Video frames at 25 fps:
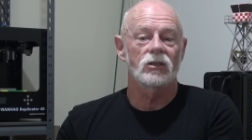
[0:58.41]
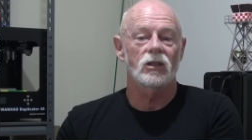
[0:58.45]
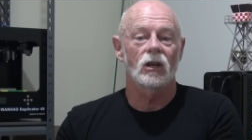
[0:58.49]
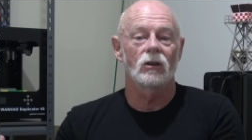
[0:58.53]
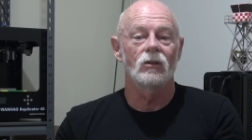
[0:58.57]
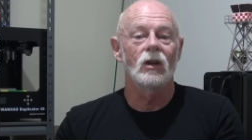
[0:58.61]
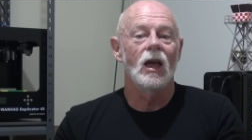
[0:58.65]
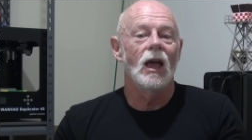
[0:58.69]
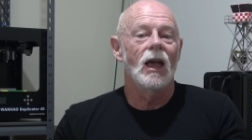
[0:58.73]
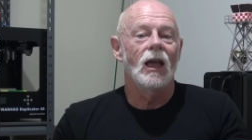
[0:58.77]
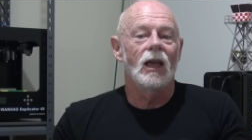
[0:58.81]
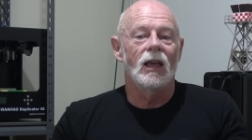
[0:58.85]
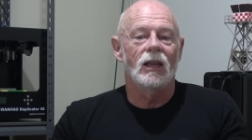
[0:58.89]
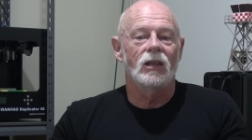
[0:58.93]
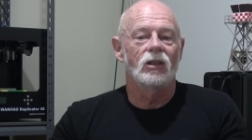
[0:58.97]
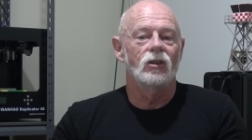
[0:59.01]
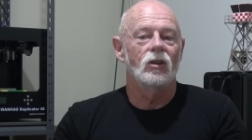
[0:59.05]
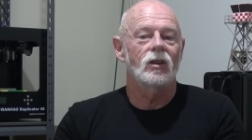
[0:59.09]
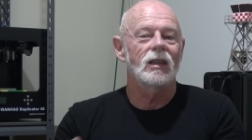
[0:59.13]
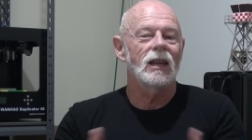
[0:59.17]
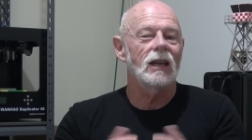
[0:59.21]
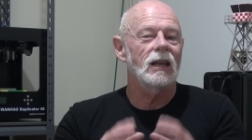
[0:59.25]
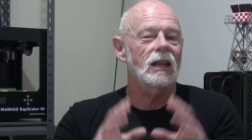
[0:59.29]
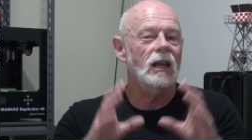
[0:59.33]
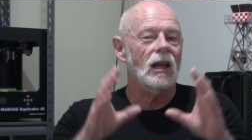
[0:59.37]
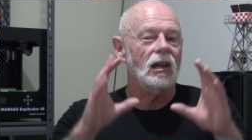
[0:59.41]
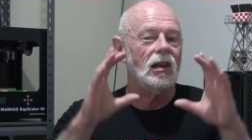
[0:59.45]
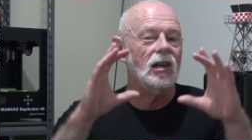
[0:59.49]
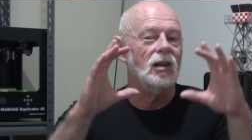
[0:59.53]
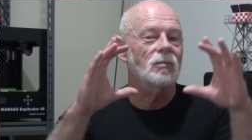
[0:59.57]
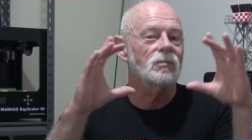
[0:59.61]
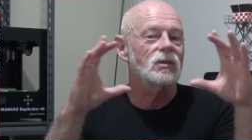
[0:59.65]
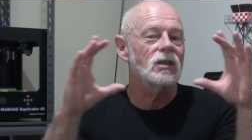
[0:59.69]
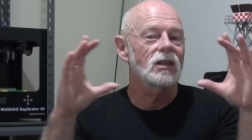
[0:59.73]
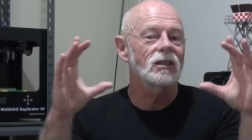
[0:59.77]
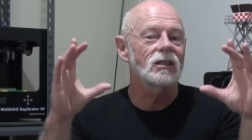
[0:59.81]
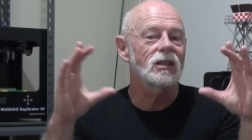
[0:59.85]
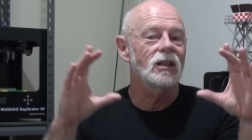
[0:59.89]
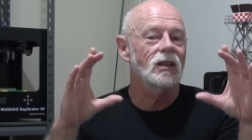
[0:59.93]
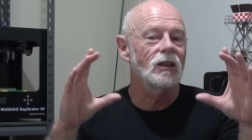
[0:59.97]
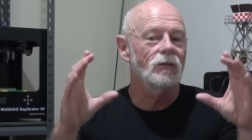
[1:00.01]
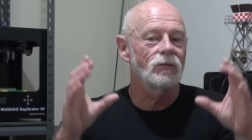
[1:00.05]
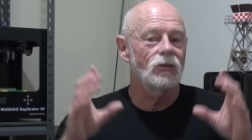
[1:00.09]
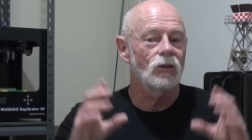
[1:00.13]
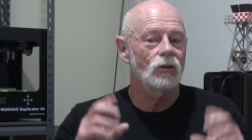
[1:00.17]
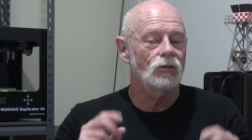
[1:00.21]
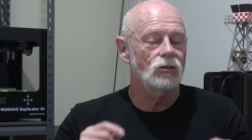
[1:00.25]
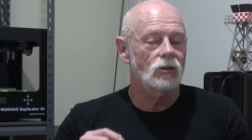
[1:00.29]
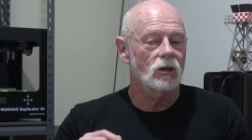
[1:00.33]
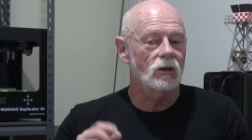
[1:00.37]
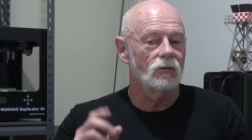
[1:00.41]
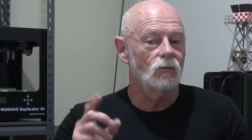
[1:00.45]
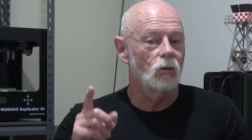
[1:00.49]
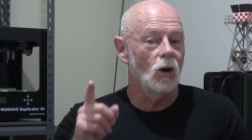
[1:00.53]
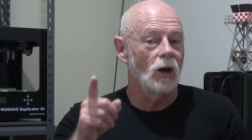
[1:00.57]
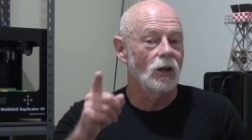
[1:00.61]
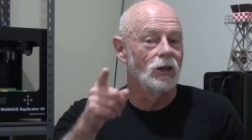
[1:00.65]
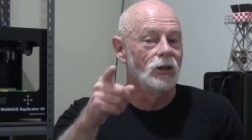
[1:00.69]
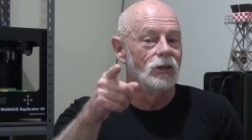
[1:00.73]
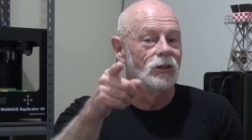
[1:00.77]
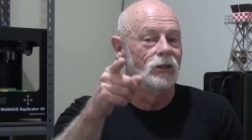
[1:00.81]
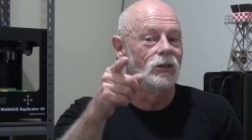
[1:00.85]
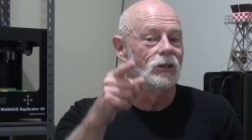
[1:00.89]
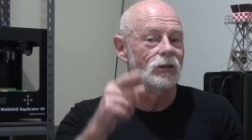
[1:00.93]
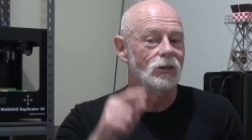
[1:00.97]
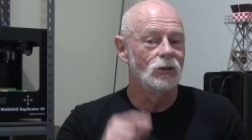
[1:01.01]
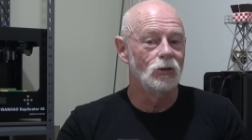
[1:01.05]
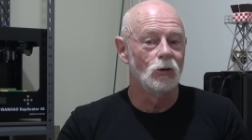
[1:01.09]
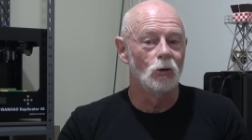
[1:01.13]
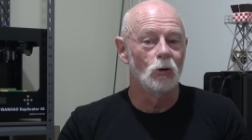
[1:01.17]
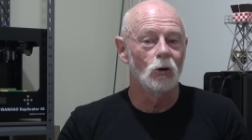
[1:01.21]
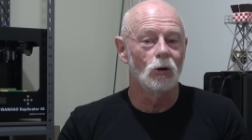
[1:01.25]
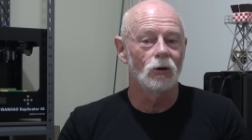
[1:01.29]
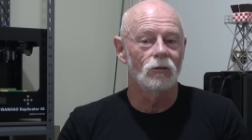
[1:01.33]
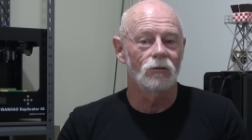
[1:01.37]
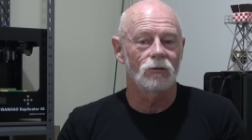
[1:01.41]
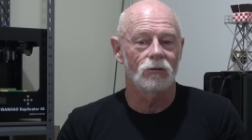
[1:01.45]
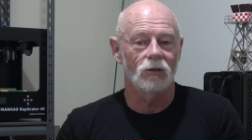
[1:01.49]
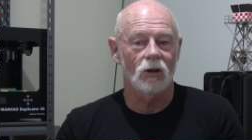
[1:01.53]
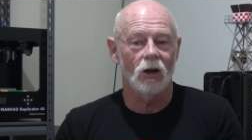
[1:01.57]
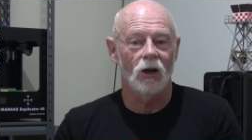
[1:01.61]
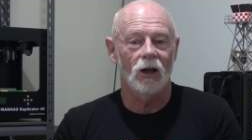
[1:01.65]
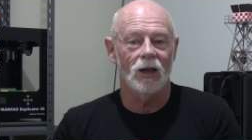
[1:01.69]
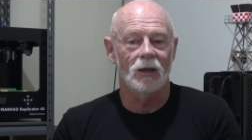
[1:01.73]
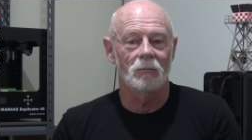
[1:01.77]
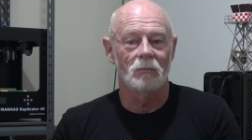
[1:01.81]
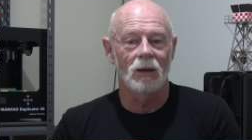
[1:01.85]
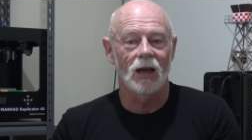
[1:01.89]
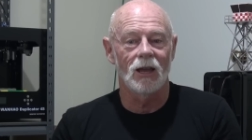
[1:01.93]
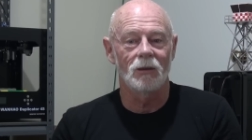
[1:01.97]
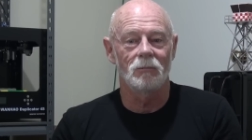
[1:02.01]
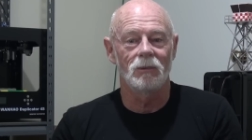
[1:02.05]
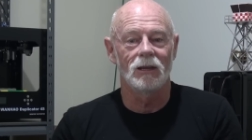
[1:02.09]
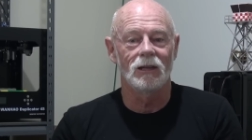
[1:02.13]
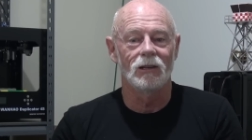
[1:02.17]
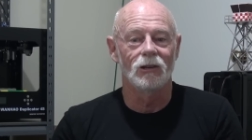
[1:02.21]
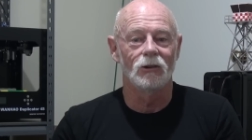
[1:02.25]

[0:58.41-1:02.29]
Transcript: So you're getting a glimpse into the future of what your flying may be